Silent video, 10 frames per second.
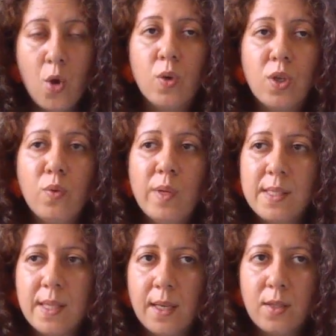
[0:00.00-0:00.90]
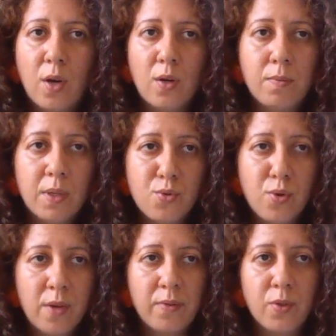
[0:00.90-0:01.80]
What do we say to our bus
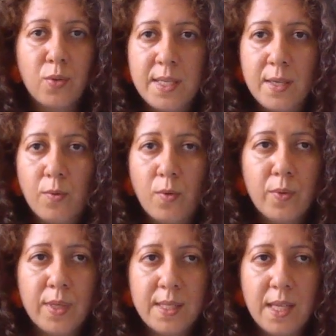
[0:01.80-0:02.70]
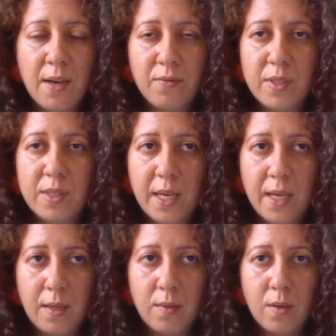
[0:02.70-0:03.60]
driver who we see every
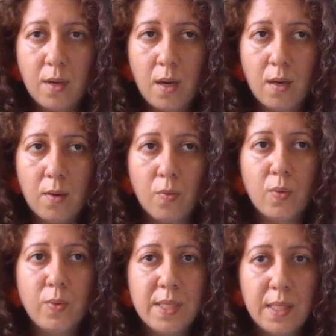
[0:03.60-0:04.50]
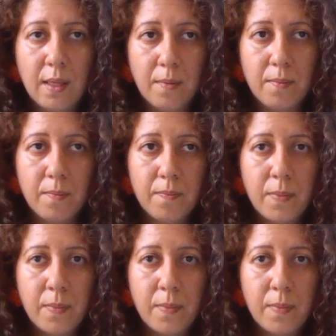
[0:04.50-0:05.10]
day when we see them?